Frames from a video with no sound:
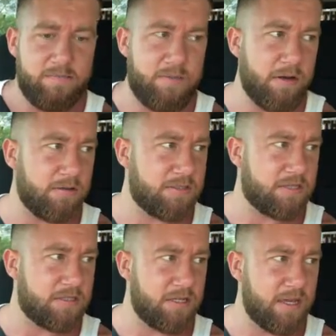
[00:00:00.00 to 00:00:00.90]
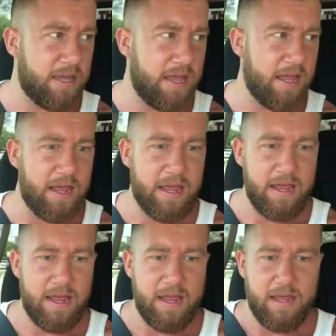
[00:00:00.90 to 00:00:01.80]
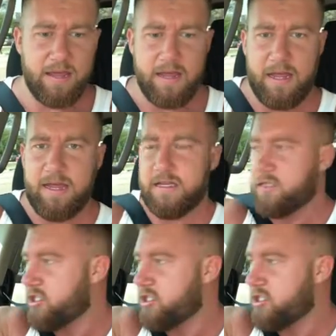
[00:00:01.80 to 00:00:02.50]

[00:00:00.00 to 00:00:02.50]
belts and